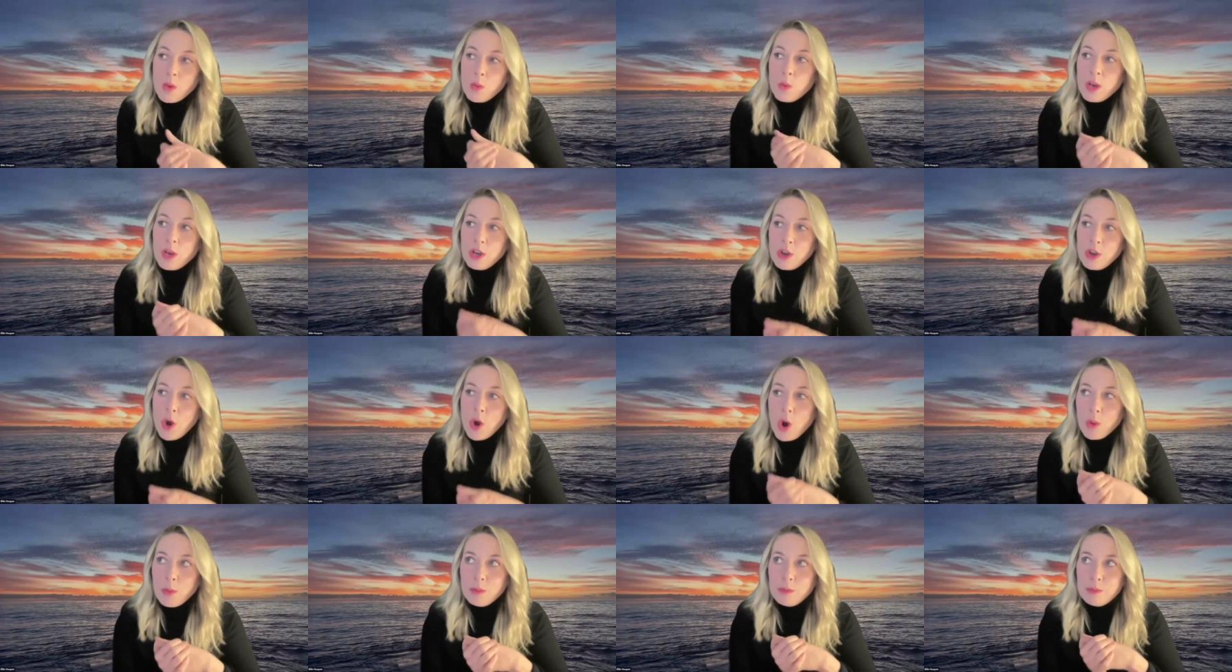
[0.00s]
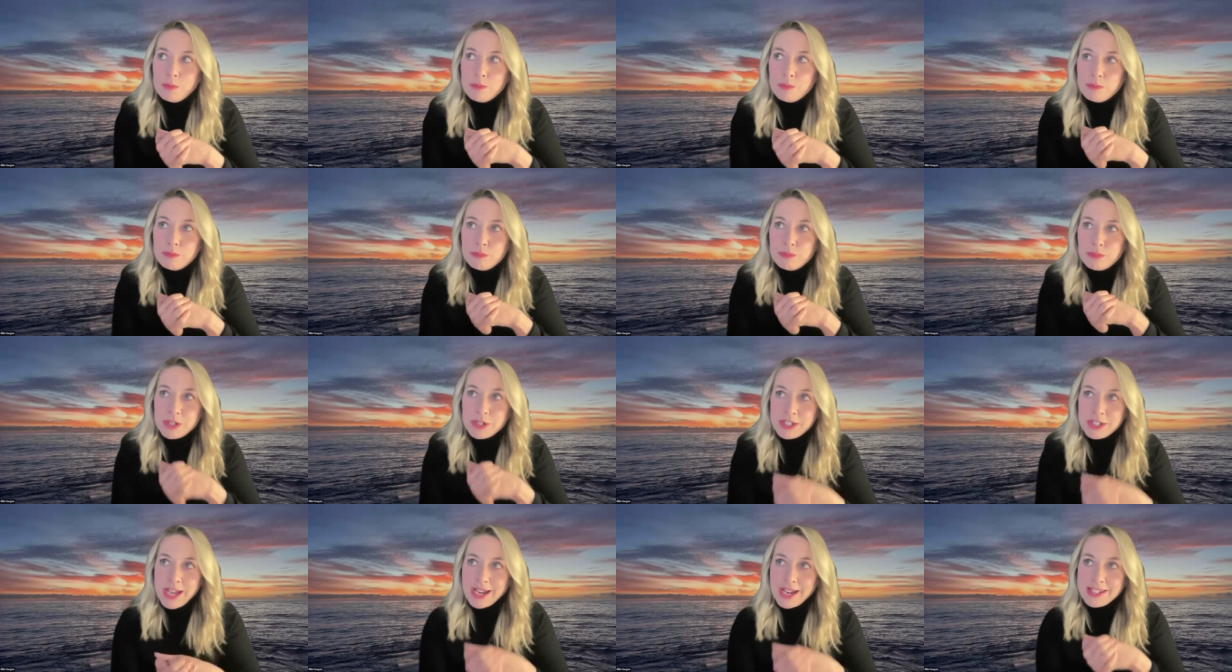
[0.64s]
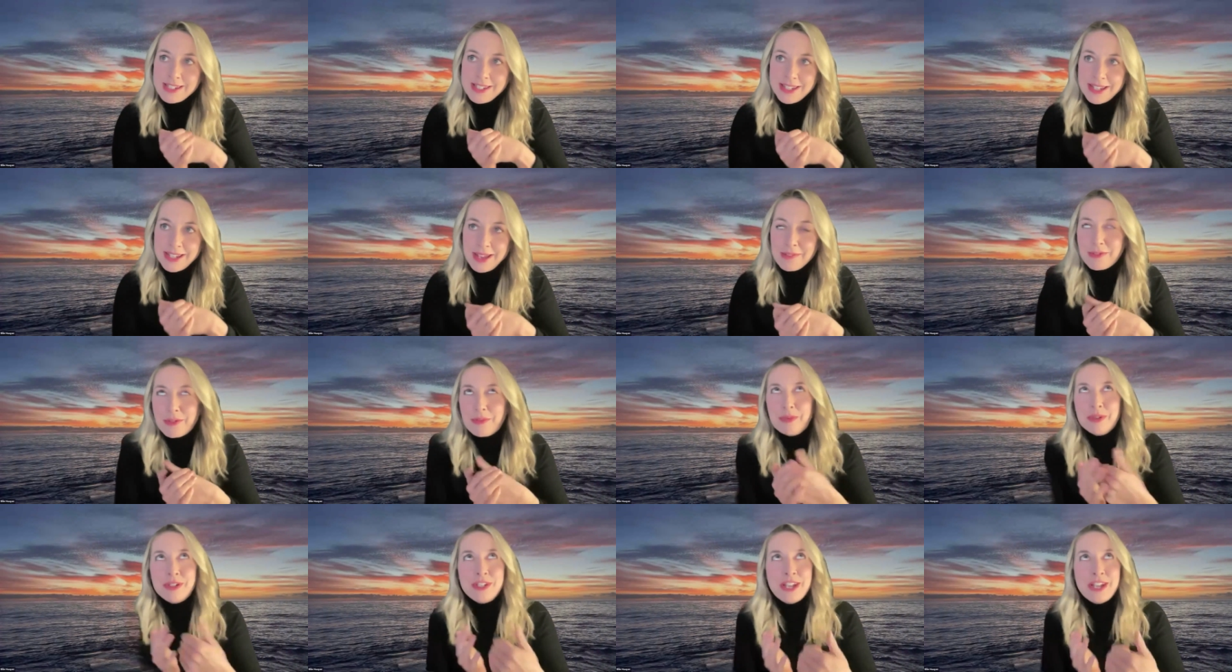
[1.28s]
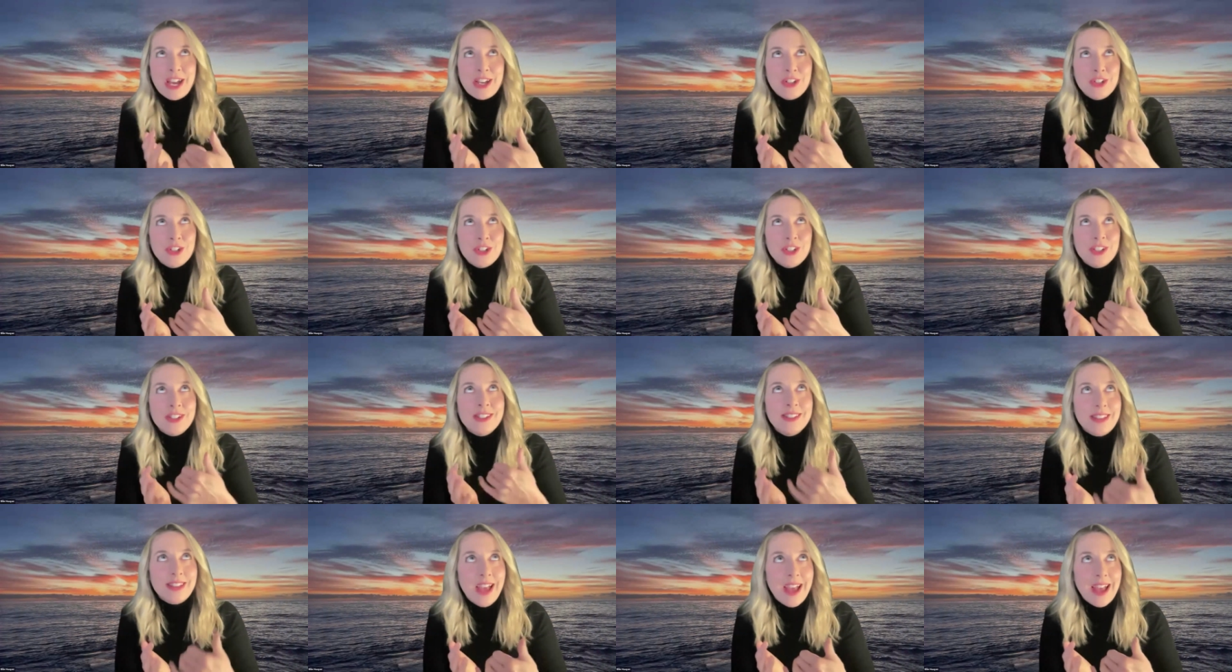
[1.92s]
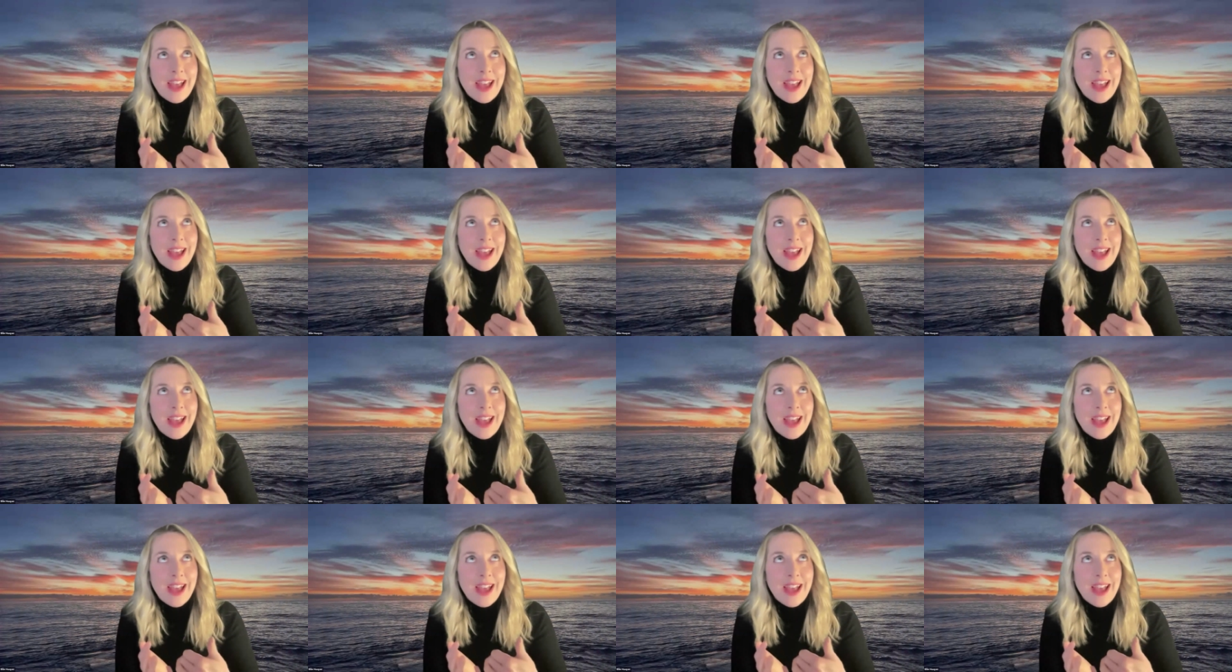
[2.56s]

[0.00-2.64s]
We're not protecting it for protection's